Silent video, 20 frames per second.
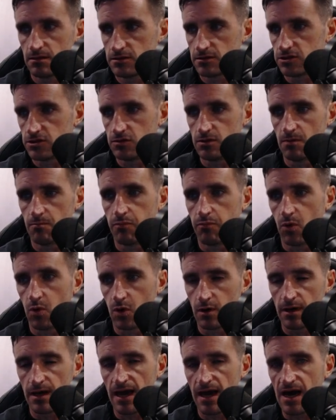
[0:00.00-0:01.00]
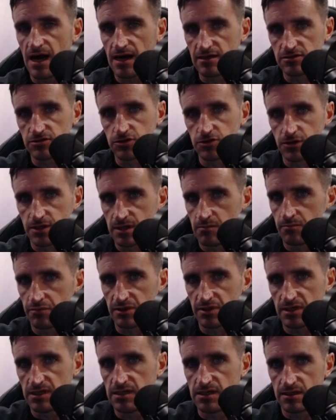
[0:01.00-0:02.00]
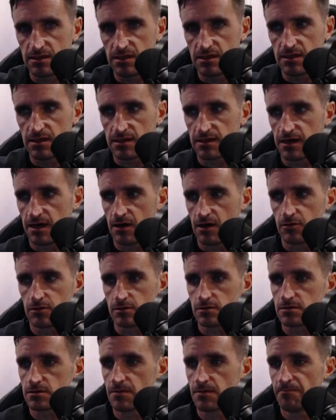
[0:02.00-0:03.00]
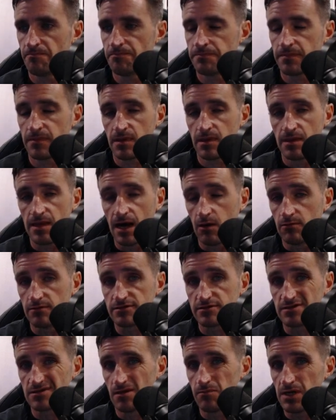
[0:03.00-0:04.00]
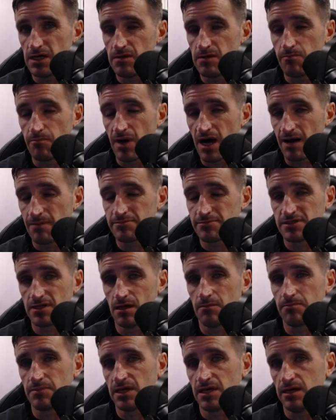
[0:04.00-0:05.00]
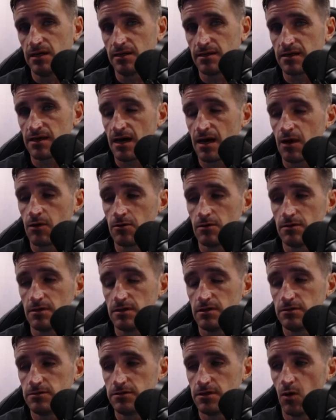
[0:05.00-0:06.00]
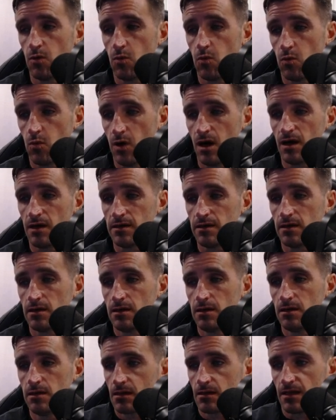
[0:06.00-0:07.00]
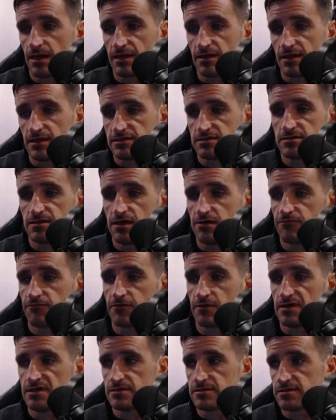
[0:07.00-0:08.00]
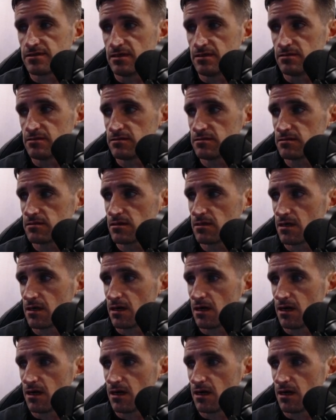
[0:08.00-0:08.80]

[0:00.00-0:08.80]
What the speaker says: to the board as you're completing the encounters. Now, if somebody pops up in an encounter that you don't want, Like, let's say, for instance,